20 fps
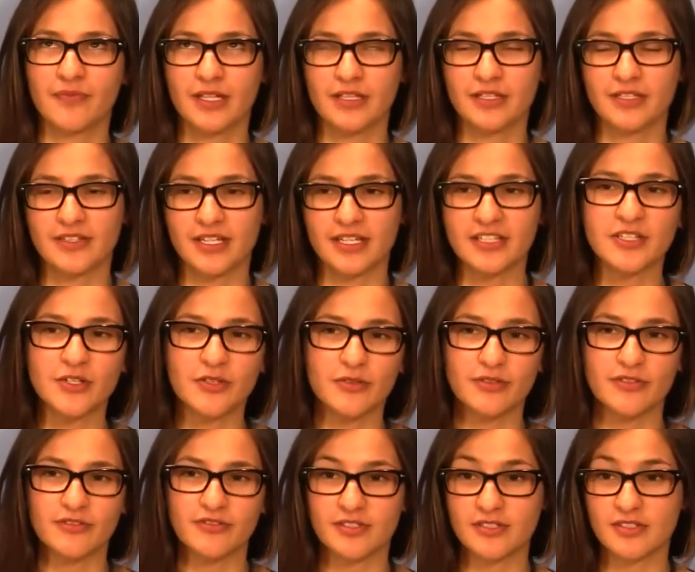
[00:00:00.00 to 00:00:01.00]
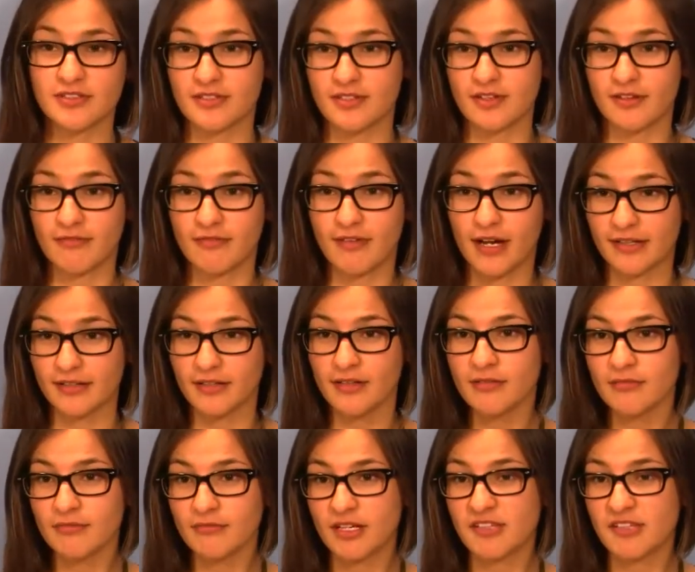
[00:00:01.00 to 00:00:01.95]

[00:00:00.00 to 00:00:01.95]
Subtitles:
in the Technical University of Varna.